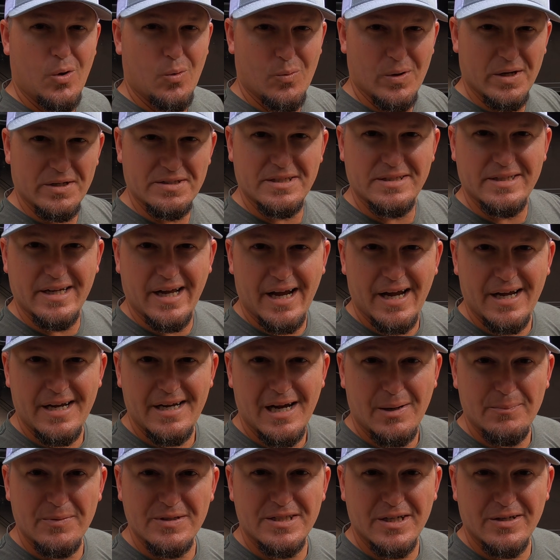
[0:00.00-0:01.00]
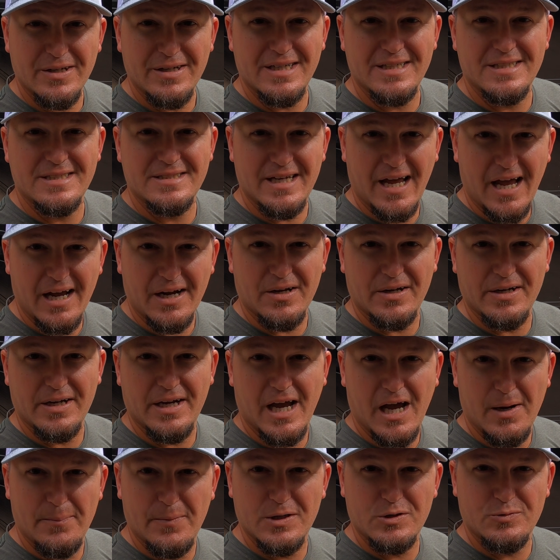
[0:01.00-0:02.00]
Well, today, I'm gonna tell you exactly
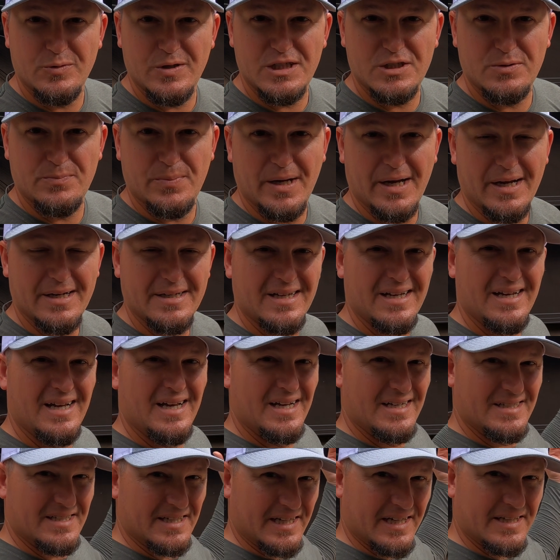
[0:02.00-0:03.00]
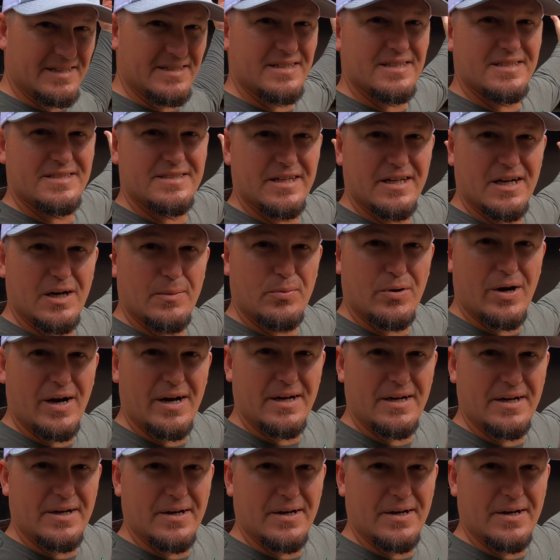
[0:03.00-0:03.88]
how much we spent to get this set up right